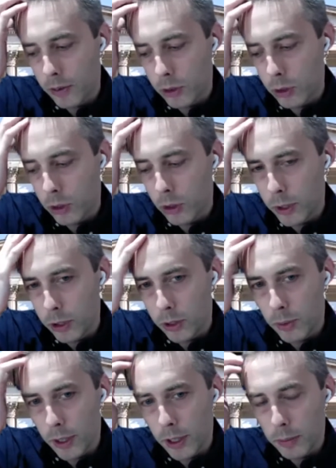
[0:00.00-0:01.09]
on the talk, which is
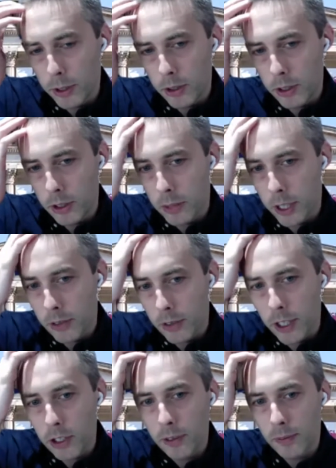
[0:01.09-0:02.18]
the work that I've been doing on
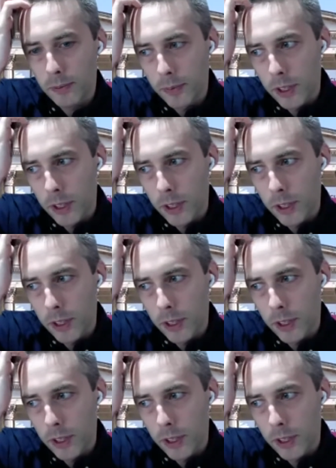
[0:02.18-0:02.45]
migration.